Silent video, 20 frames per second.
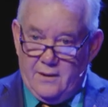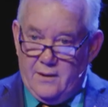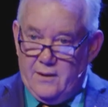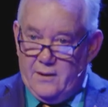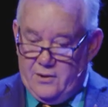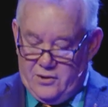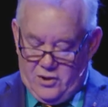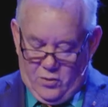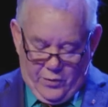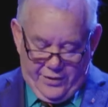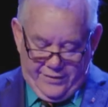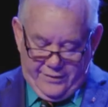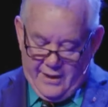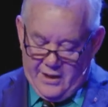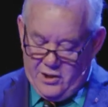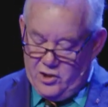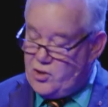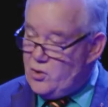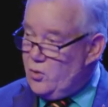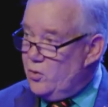So with
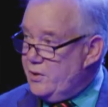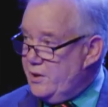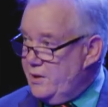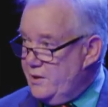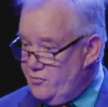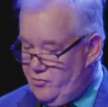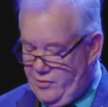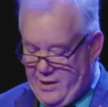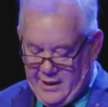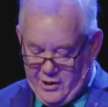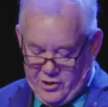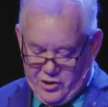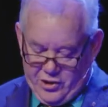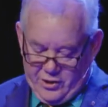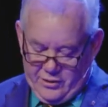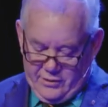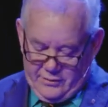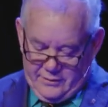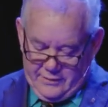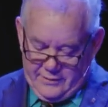that short
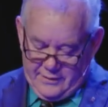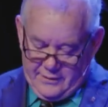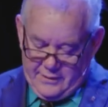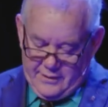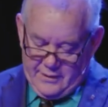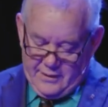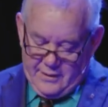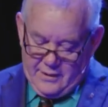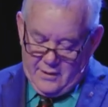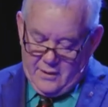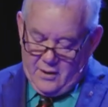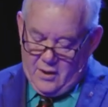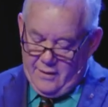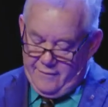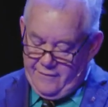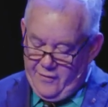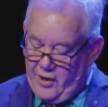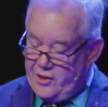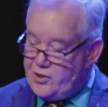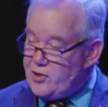introduction, I
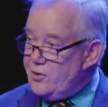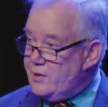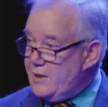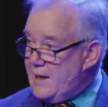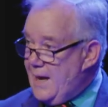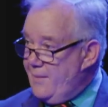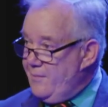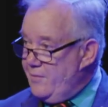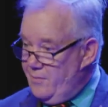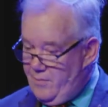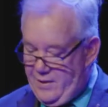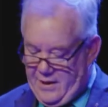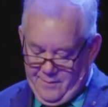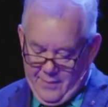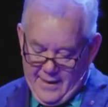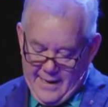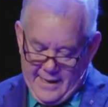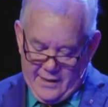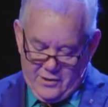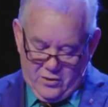invite you to come and be
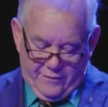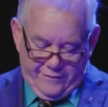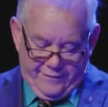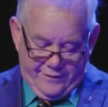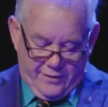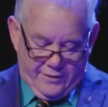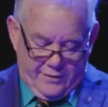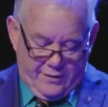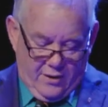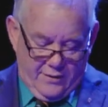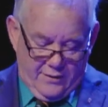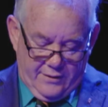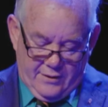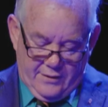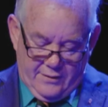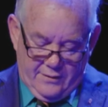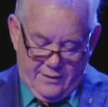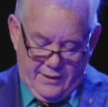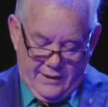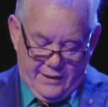part of
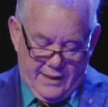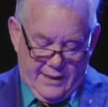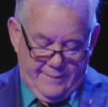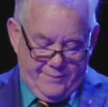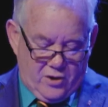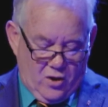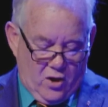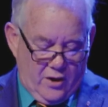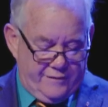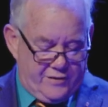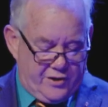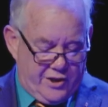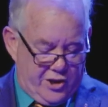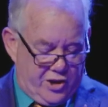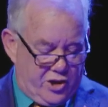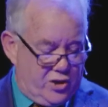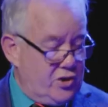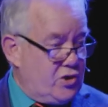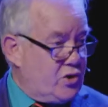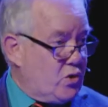the deep dive
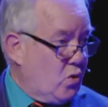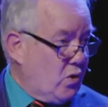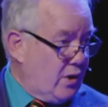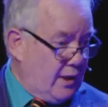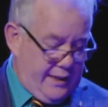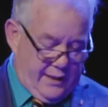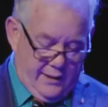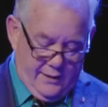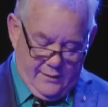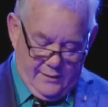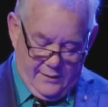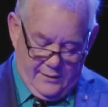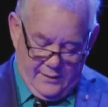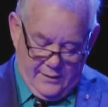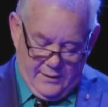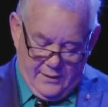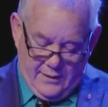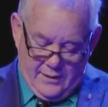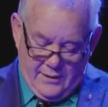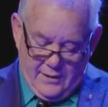session shortly,
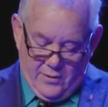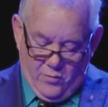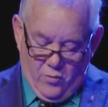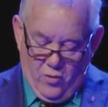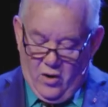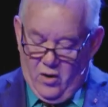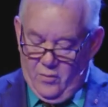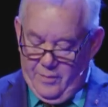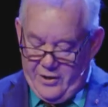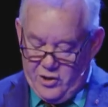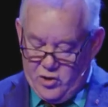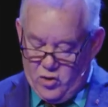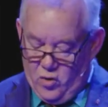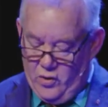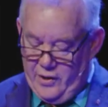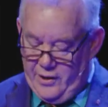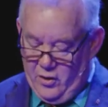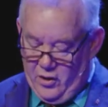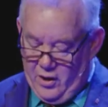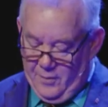where I'll be
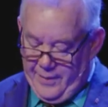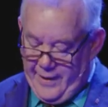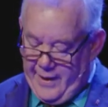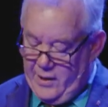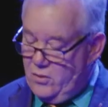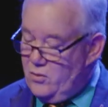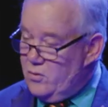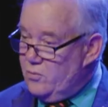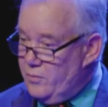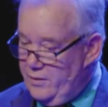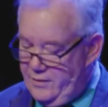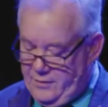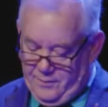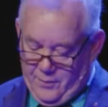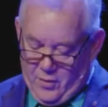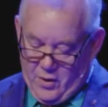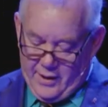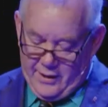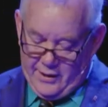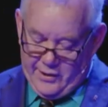joined on a panel
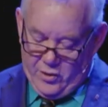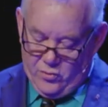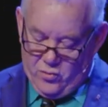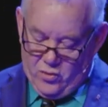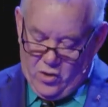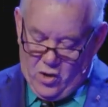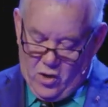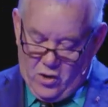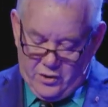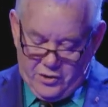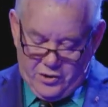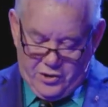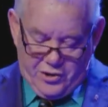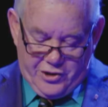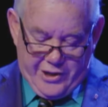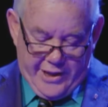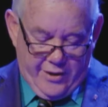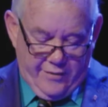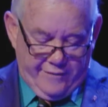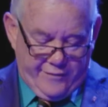by Gil Cox,
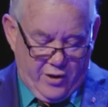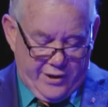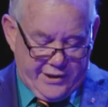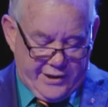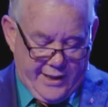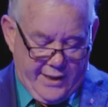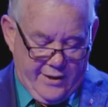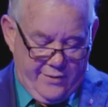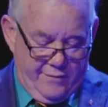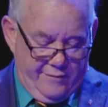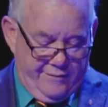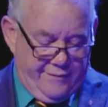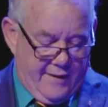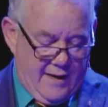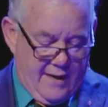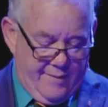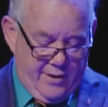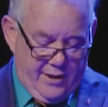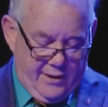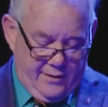Chair of Ngaitahu
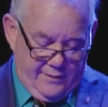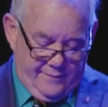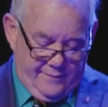Farming,